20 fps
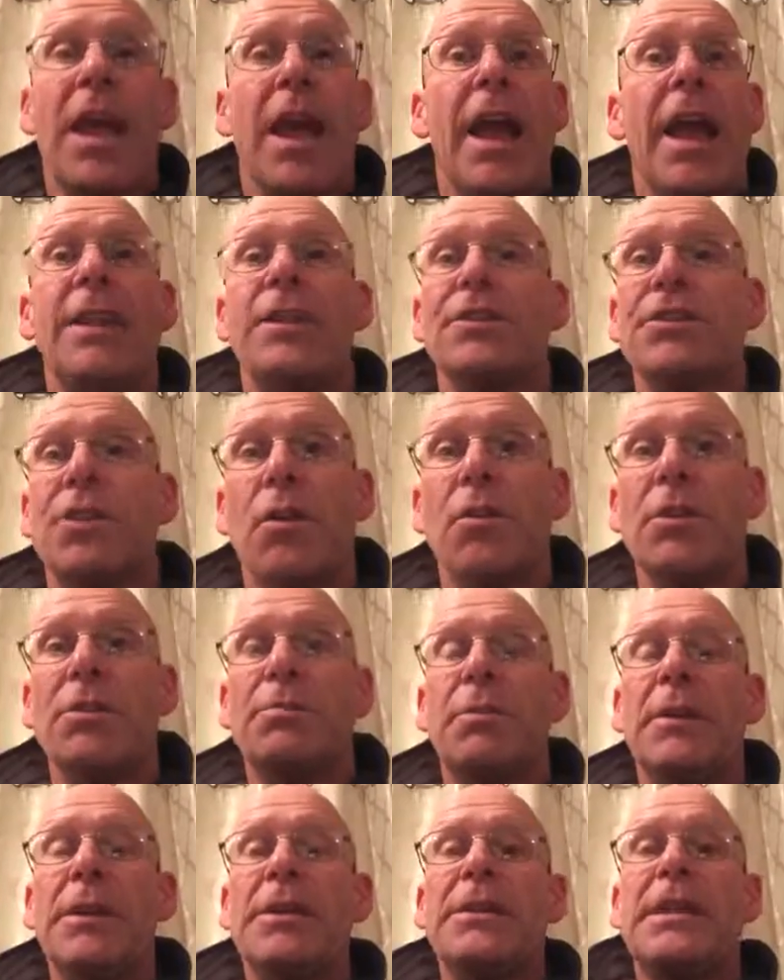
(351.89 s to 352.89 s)
And as always,
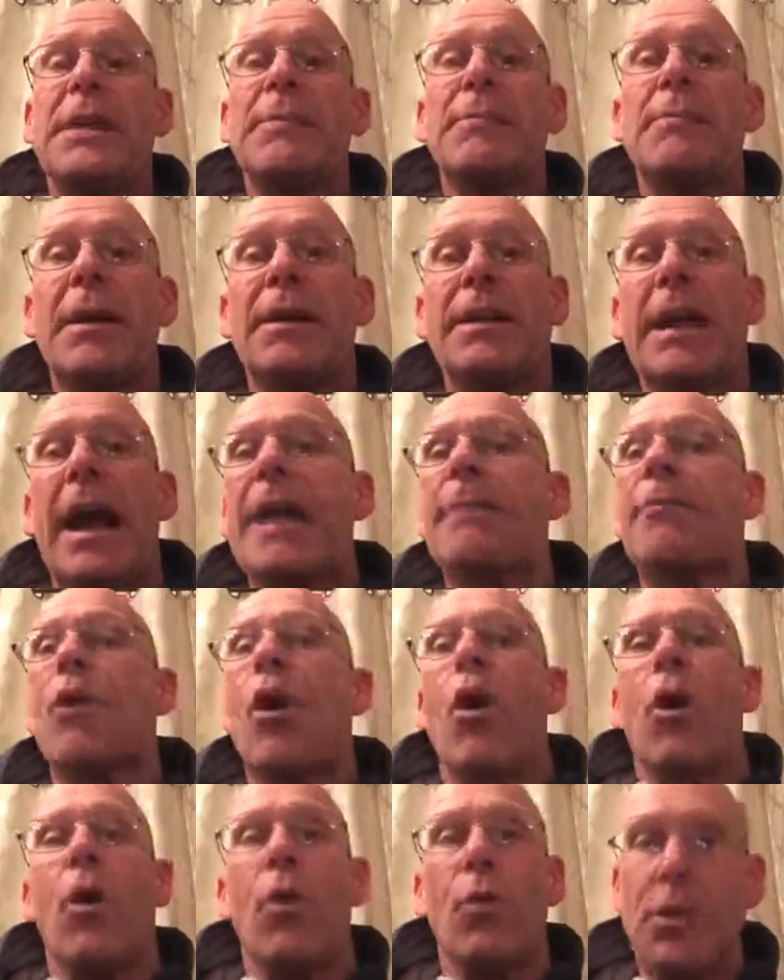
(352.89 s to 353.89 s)
please keep in mind, I'm
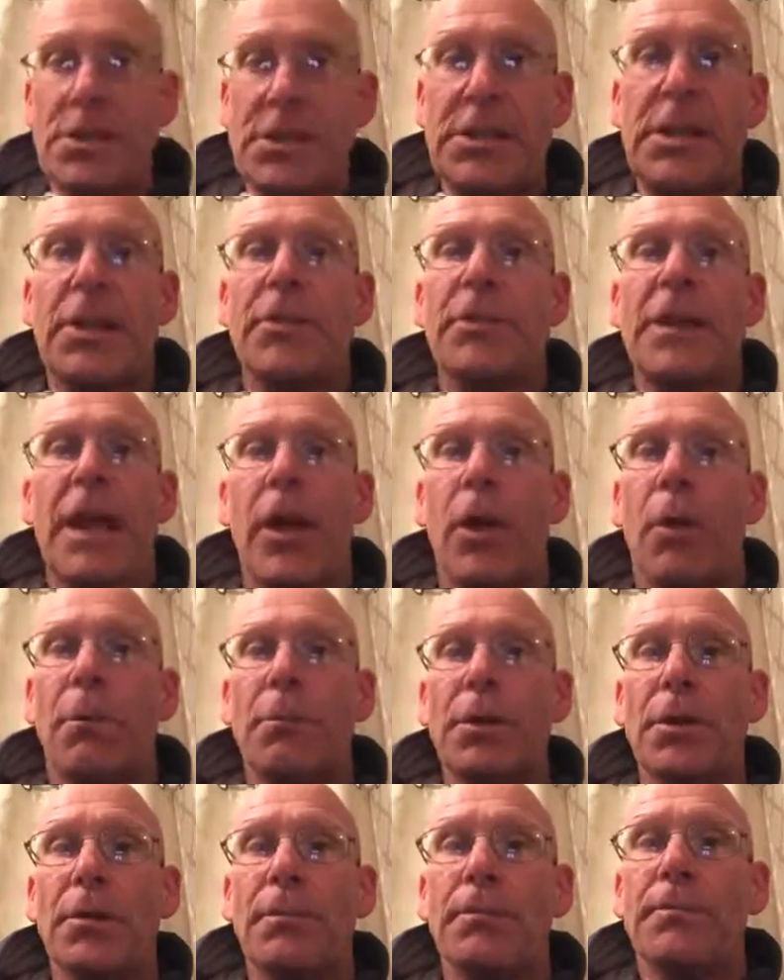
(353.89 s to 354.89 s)
always here to
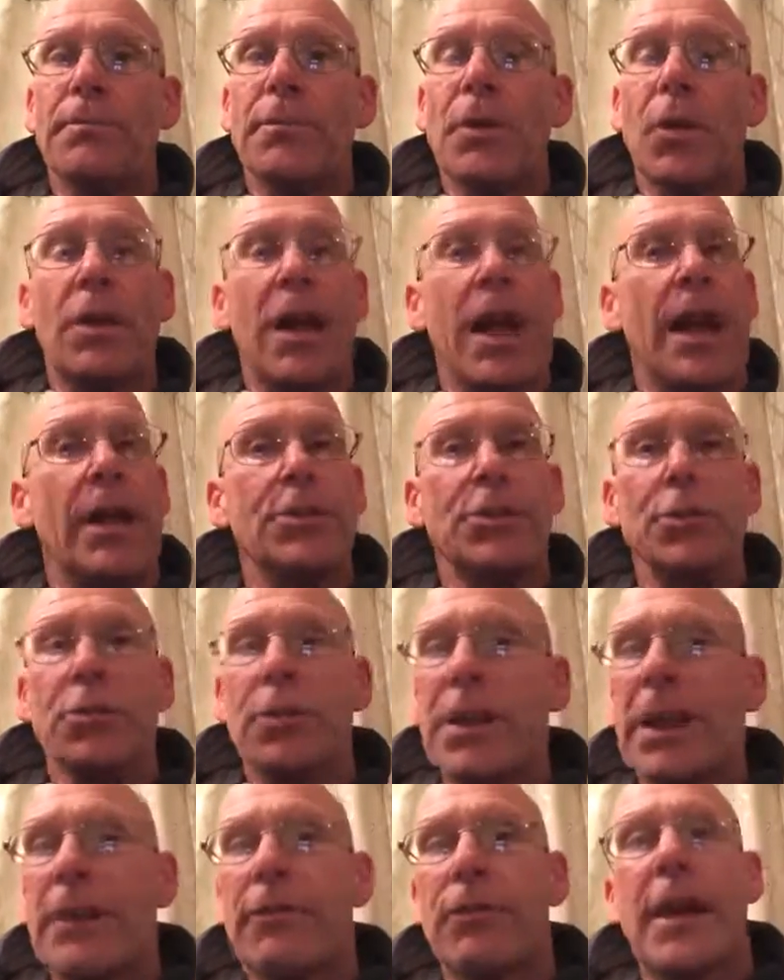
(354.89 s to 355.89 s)
help you. Okay, I'll do
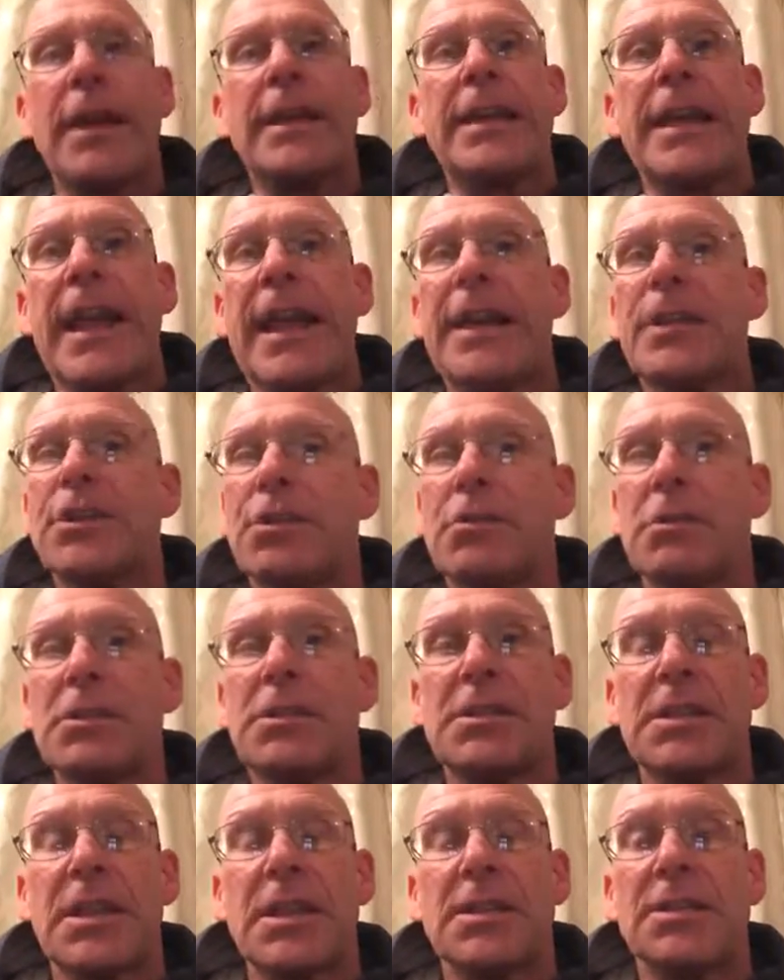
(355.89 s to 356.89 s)
whatever I can to
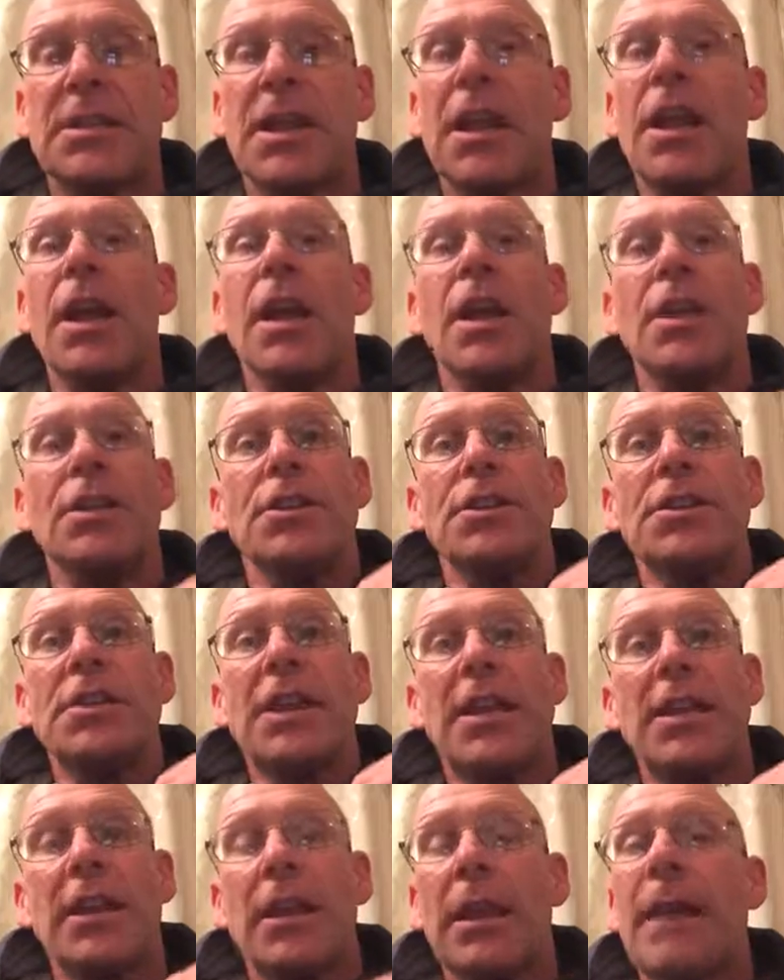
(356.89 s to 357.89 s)
assist. You just
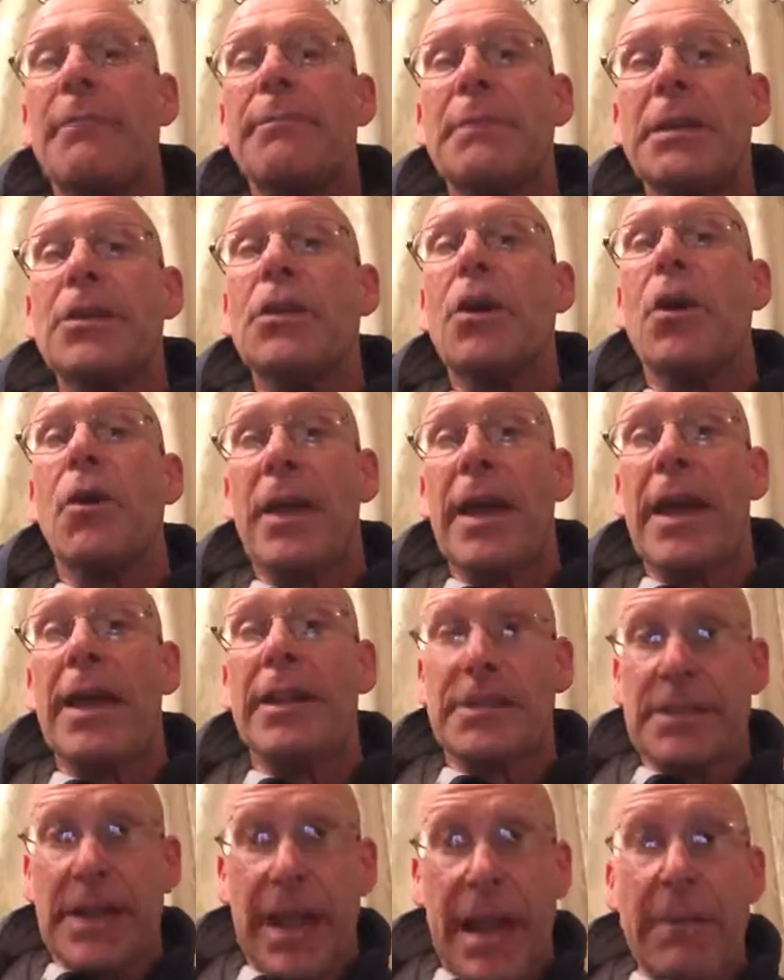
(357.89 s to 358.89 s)
got to let me know ahead
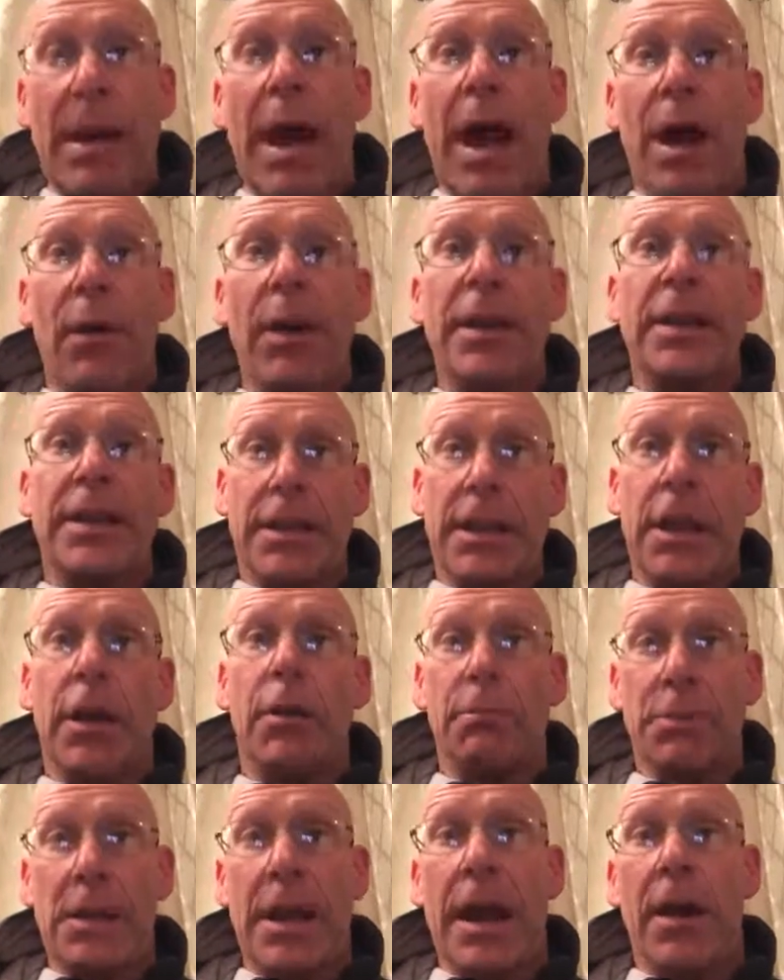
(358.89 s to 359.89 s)
of time how I can
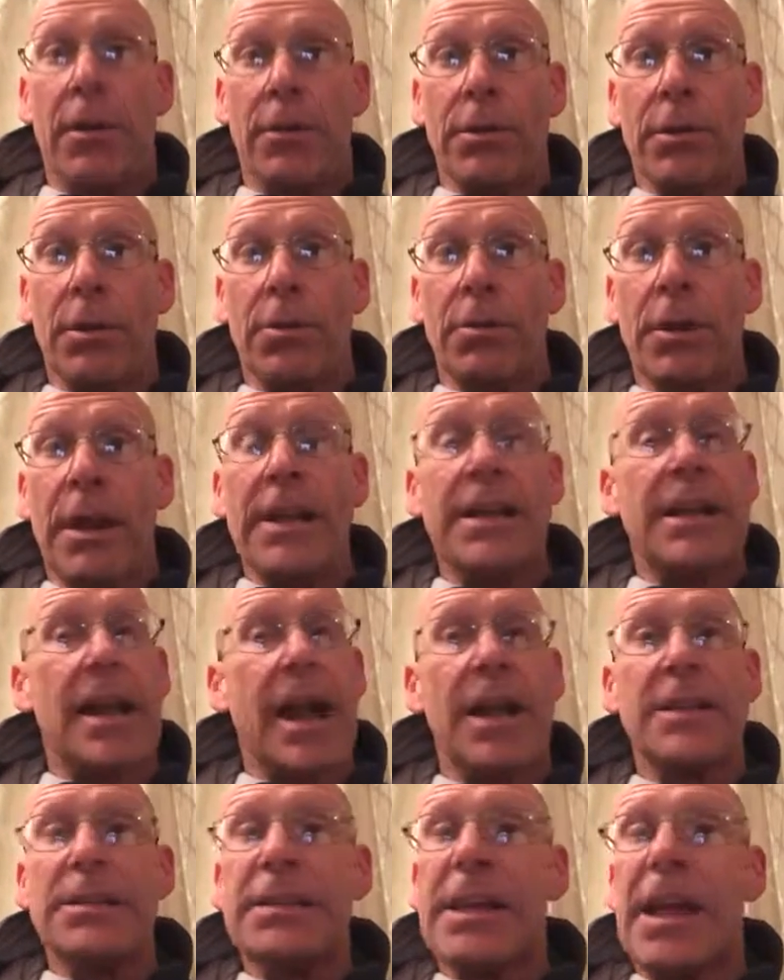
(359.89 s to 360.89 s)
help you out. All right,
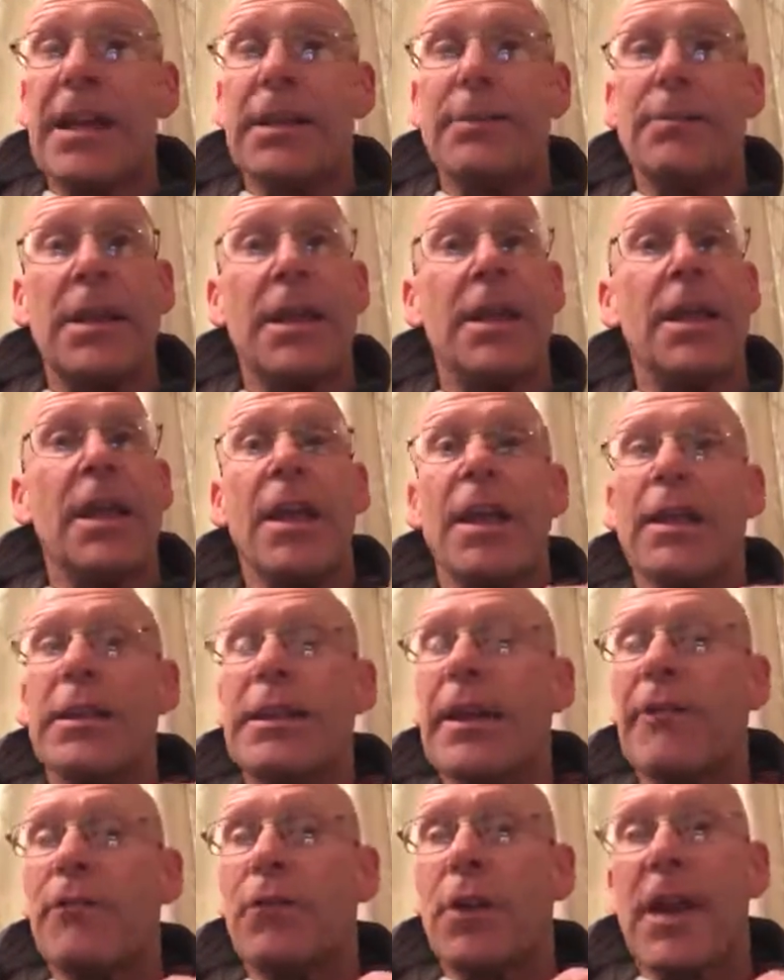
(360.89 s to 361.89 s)
contact me.
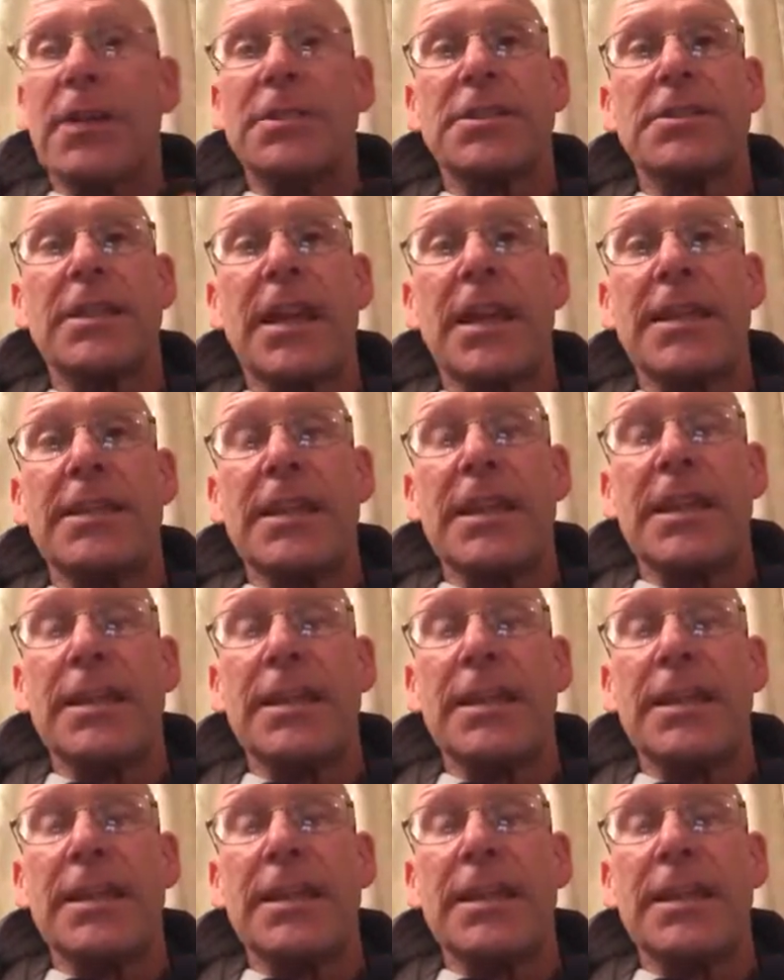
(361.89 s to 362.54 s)
Never hesitate to